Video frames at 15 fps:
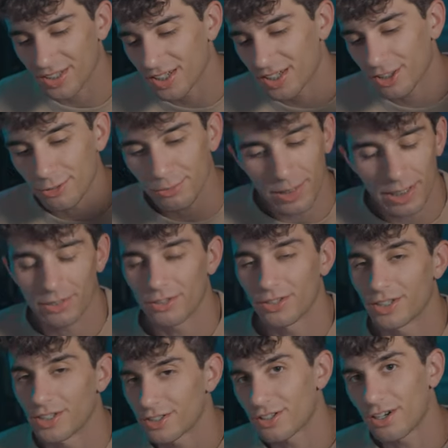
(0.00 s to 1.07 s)
to get the
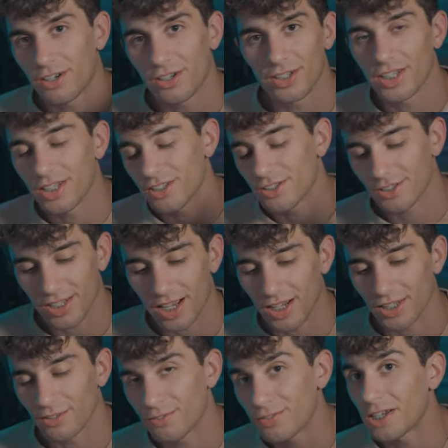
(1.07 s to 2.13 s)
wildlings on his
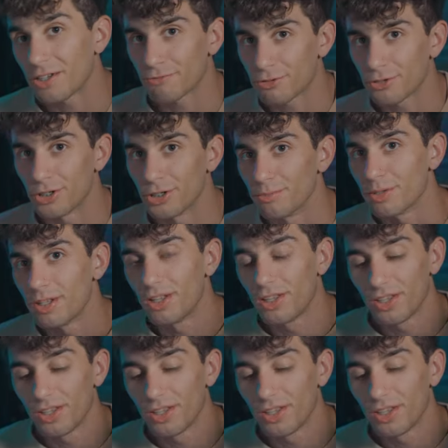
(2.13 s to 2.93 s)
side to fight for him